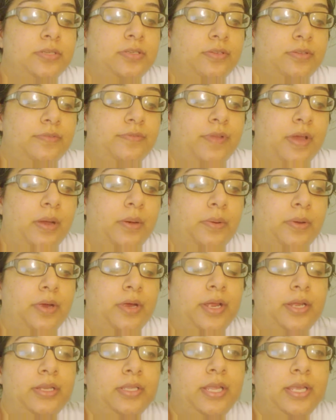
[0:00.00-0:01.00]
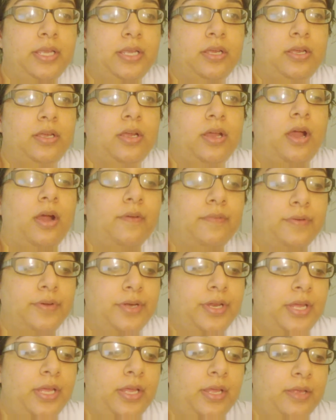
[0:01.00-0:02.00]
it into the flour and like
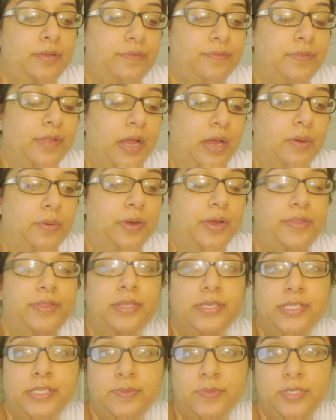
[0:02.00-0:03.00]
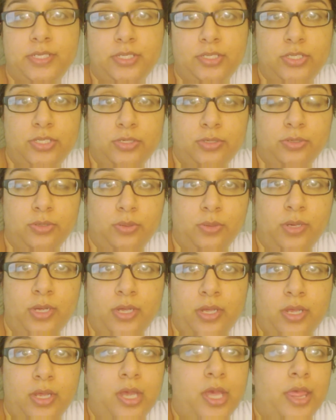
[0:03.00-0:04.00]
covered it in flour and then dipped it into
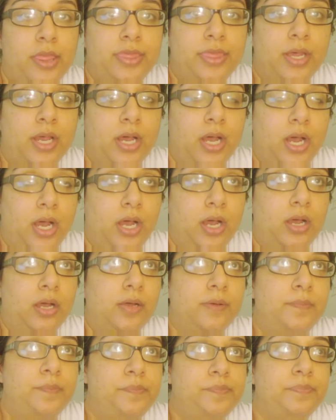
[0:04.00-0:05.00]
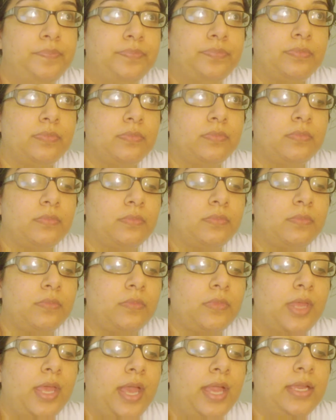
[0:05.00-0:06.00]
the
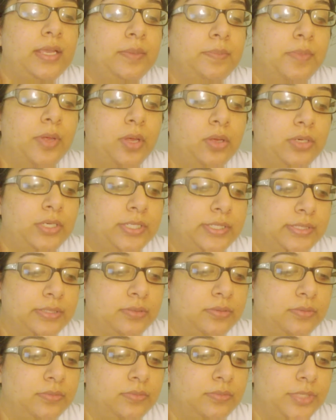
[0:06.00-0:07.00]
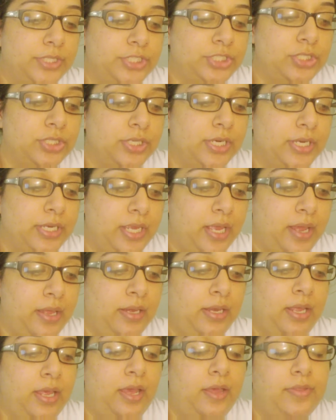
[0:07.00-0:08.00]
egg and milk mixture
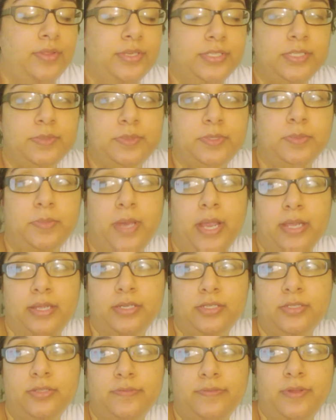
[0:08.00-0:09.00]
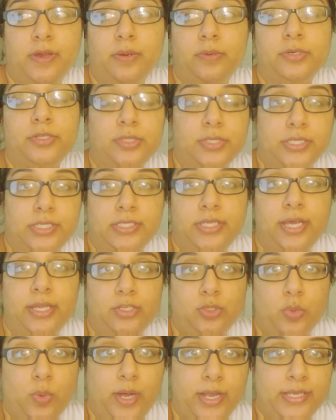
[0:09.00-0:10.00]
again and then dip it back into the flour. So I did
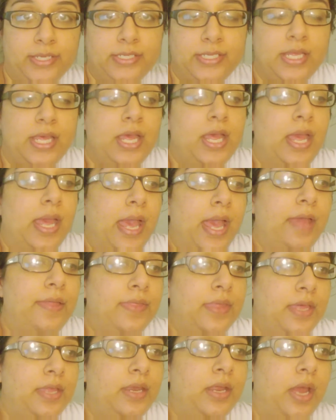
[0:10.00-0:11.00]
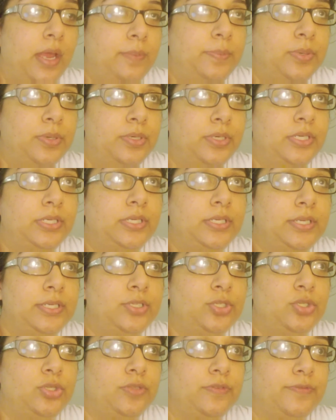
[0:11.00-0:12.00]
that twice and then I put it
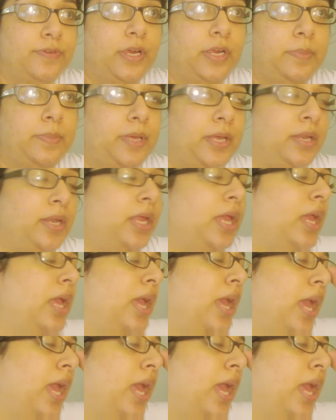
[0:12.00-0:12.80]
into the frying pan.